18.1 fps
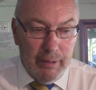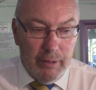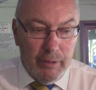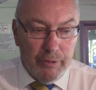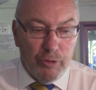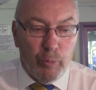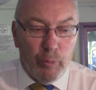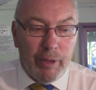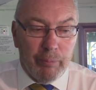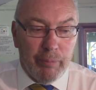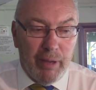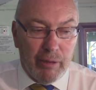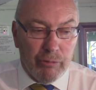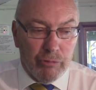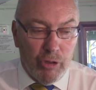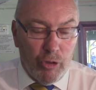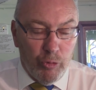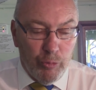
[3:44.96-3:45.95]
the wing back
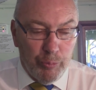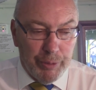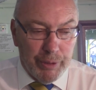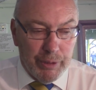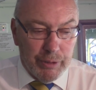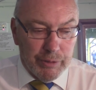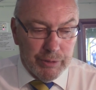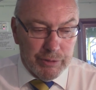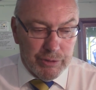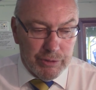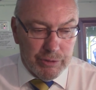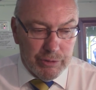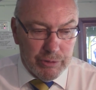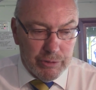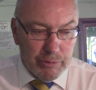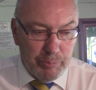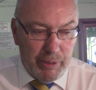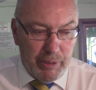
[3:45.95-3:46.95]
role,
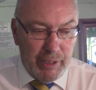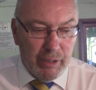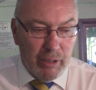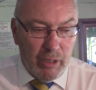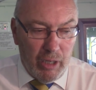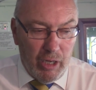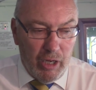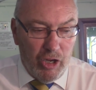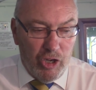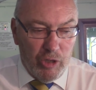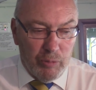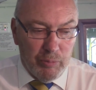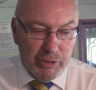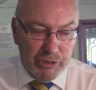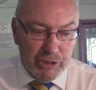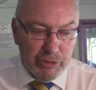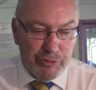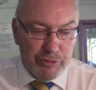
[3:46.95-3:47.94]
because being at home I
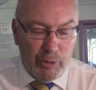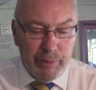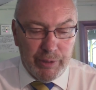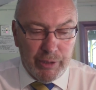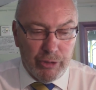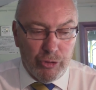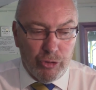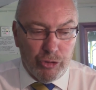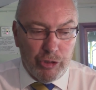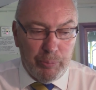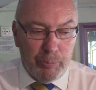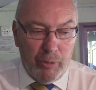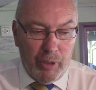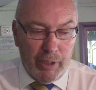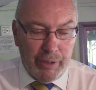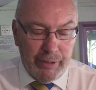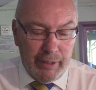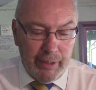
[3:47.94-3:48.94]
just felt he could
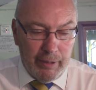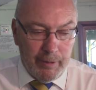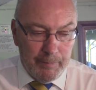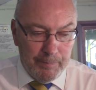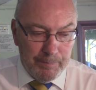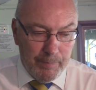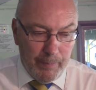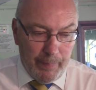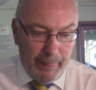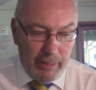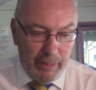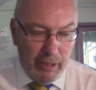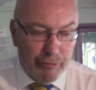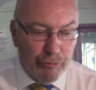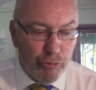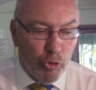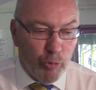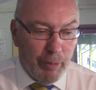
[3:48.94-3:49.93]
occupy their
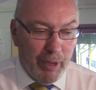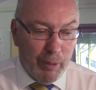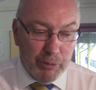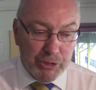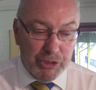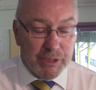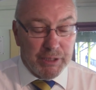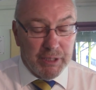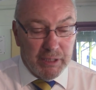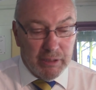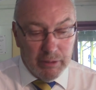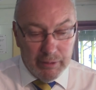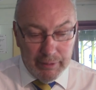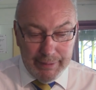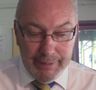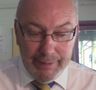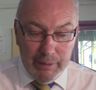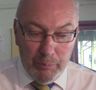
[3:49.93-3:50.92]
fullback, which he did,
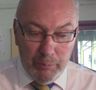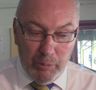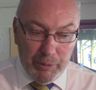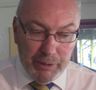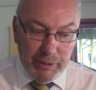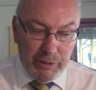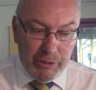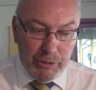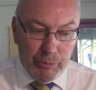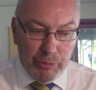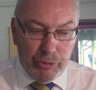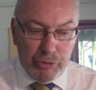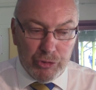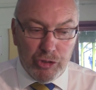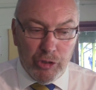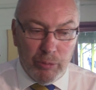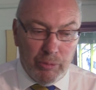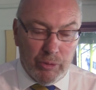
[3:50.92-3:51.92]
but we didn't do a good
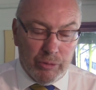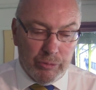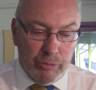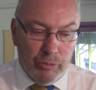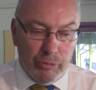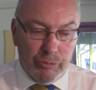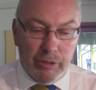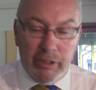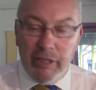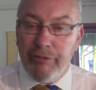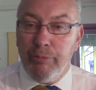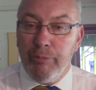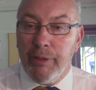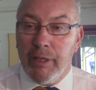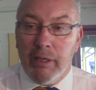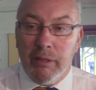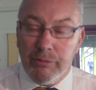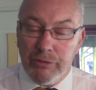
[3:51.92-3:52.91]
job on the left
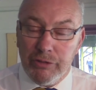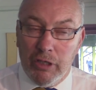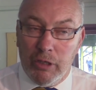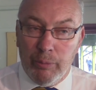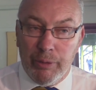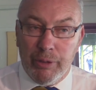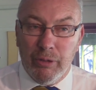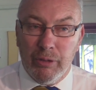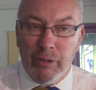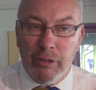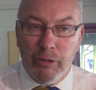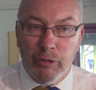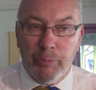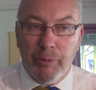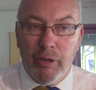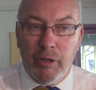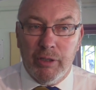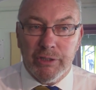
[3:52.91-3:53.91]
winger. So we got a little
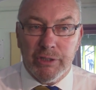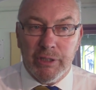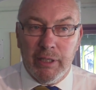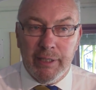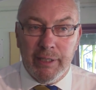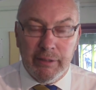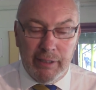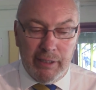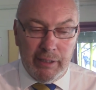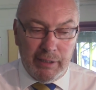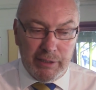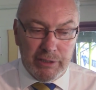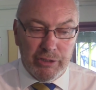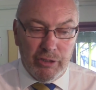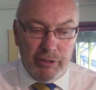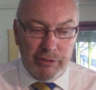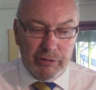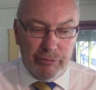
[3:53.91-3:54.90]
bit isolated there. They
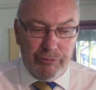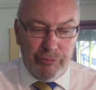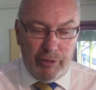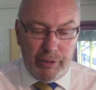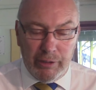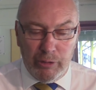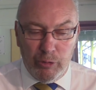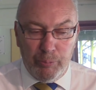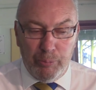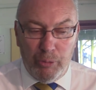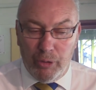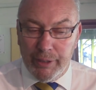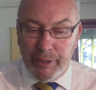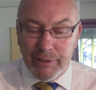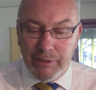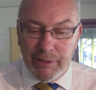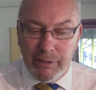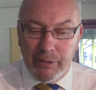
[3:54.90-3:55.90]
started to find little
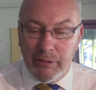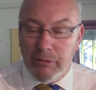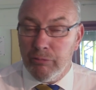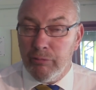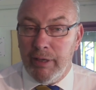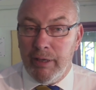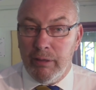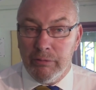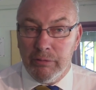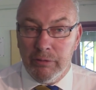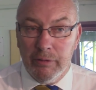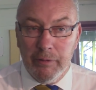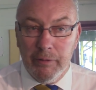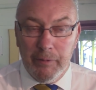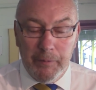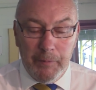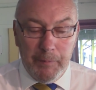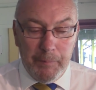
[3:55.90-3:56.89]
pockets in and around
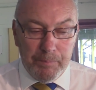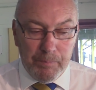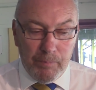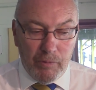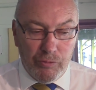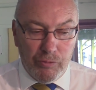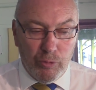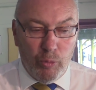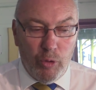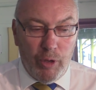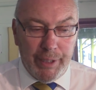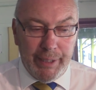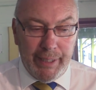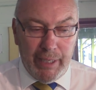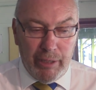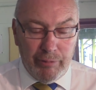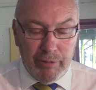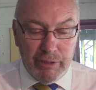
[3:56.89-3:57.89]
the wide
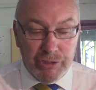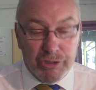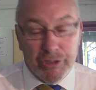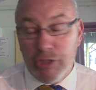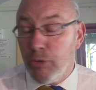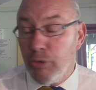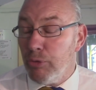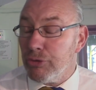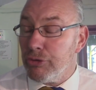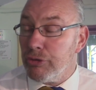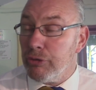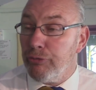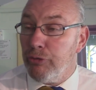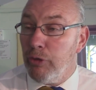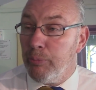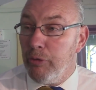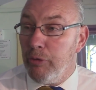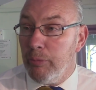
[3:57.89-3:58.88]
areas, and it causes a
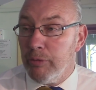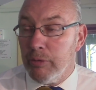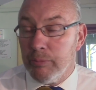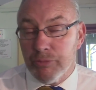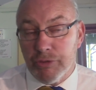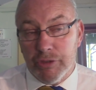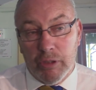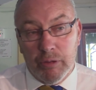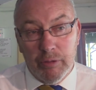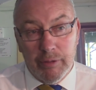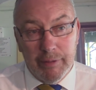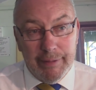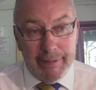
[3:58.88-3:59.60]
few problems. So